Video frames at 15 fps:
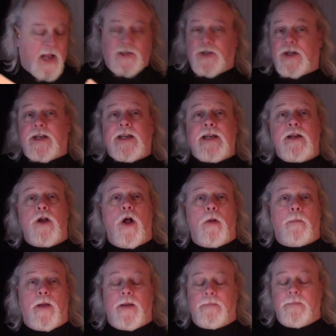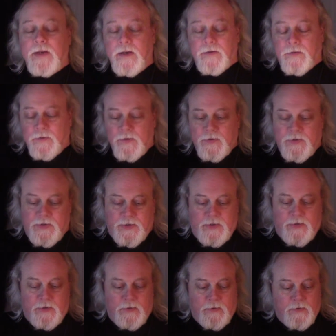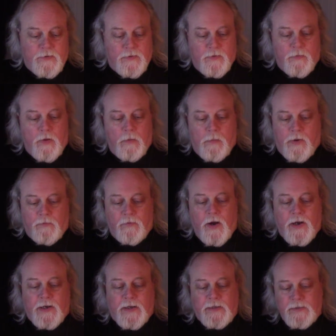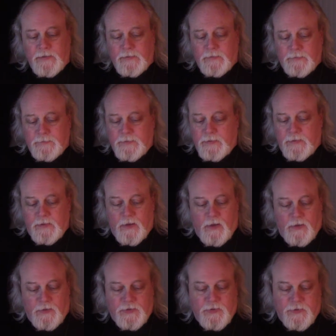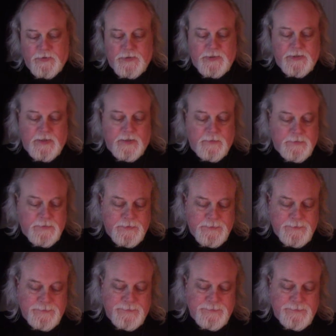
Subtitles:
actually eat all my meals and do all my writing and all sorts of stuff.